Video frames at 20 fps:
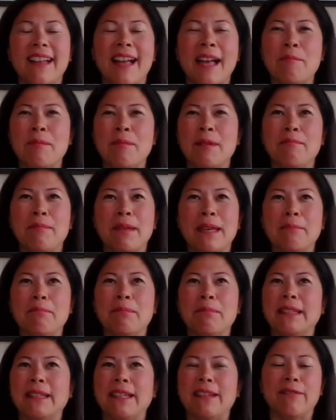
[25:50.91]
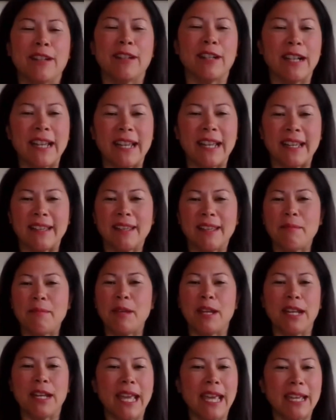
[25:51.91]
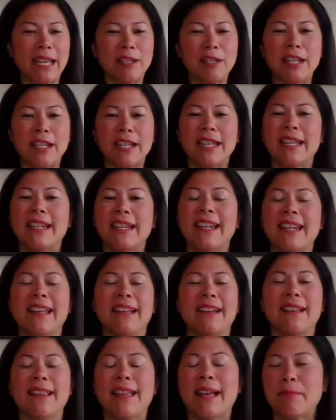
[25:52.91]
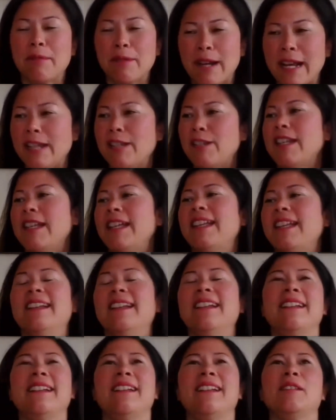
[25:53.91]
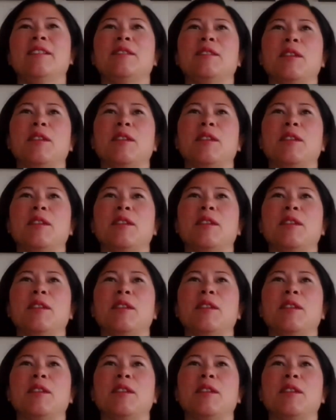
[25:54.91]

I'm a big believer in communication and collaboration.